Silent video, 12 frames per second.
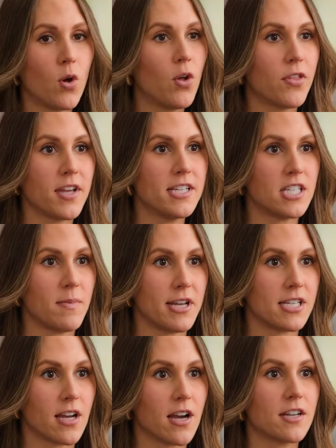whole thing is
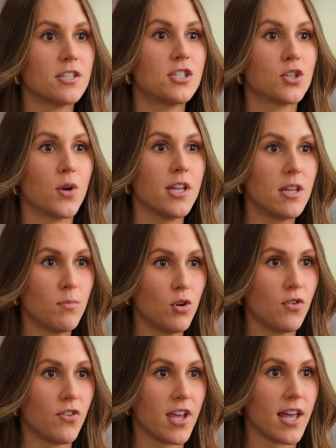amazing. I got to screen the
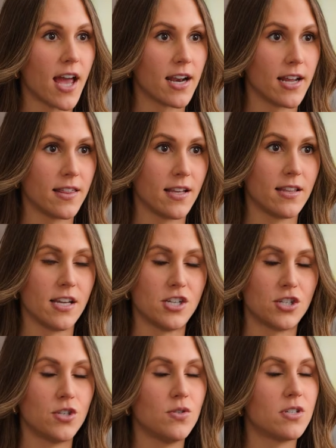movie, and I think they
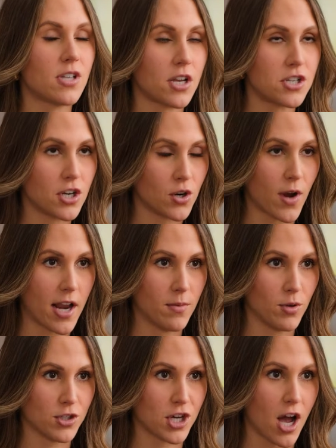just do such an
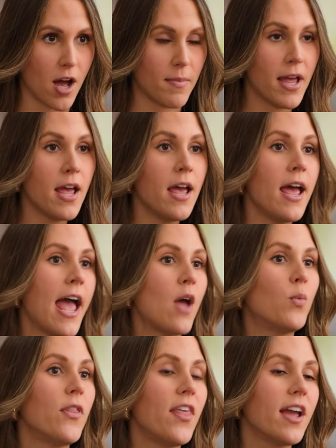incredible job.
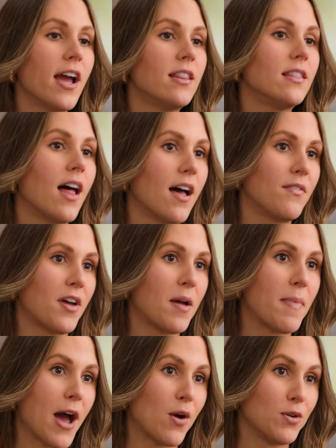And one thing I love
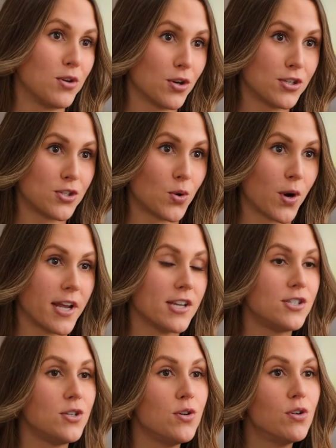about your story
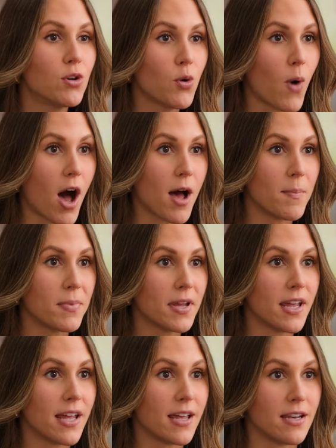is you grew up
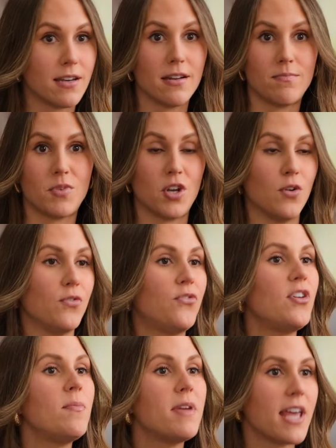in,
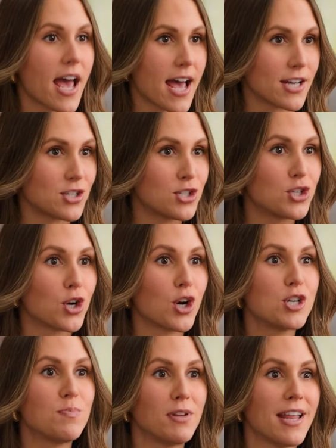VBS,
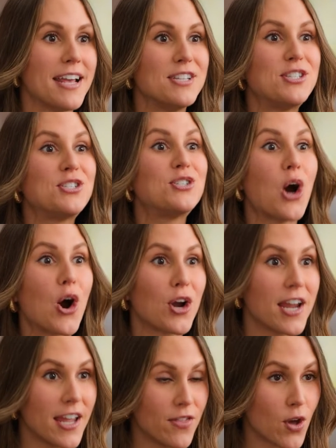church plays,
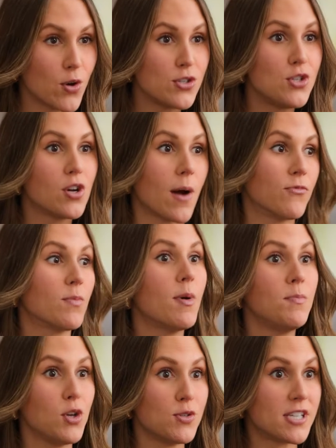starring in those. You come from
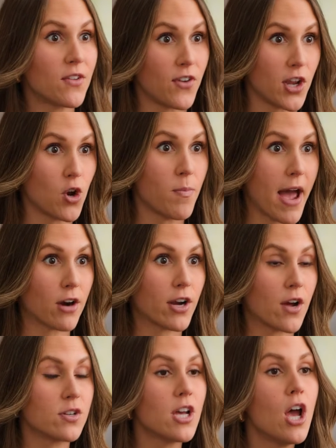a music video
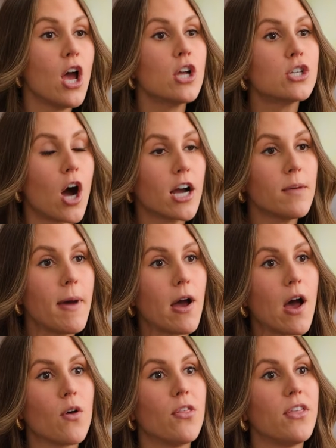background. Talk
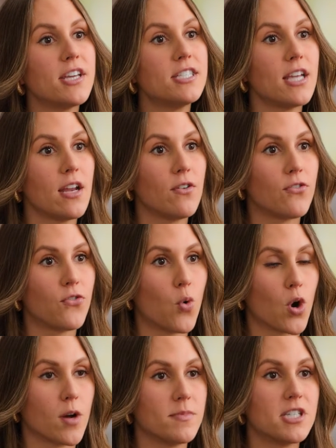about how this
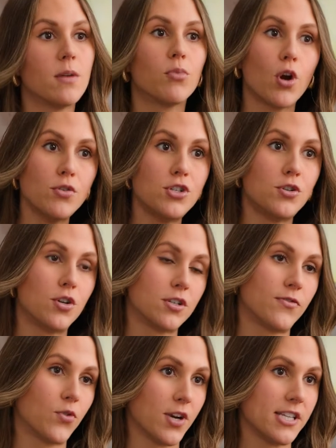informs the approach you took
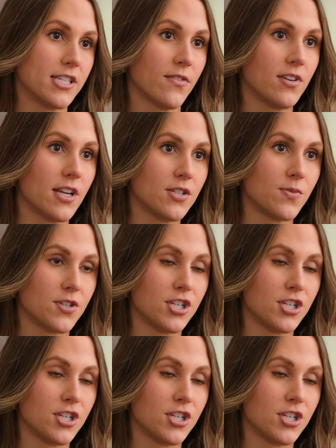to 47 Days with